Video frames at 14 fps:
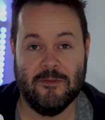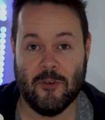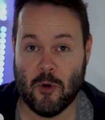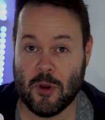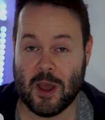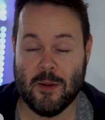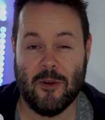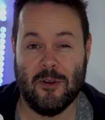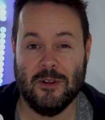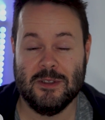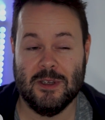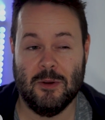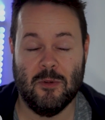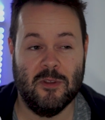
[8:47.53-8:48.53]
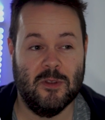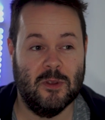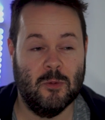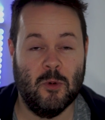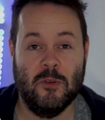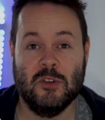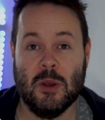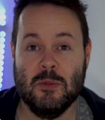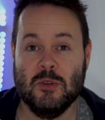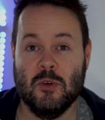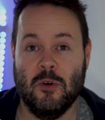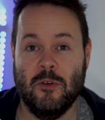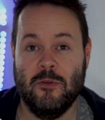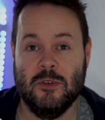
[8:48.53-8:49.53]
4K monitor with some
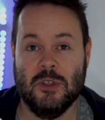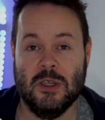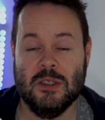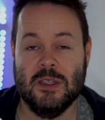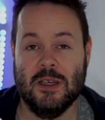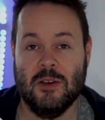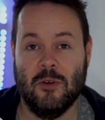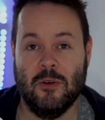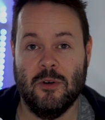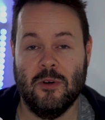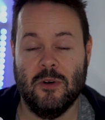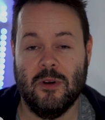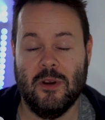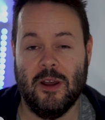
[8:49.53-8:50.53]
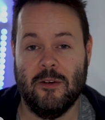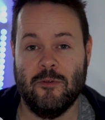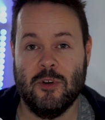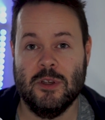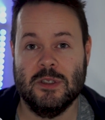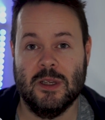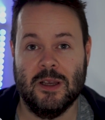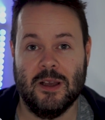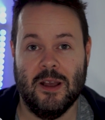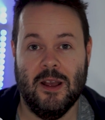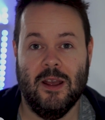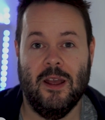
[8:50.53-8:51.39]
sort of G-Sync or FreeSync,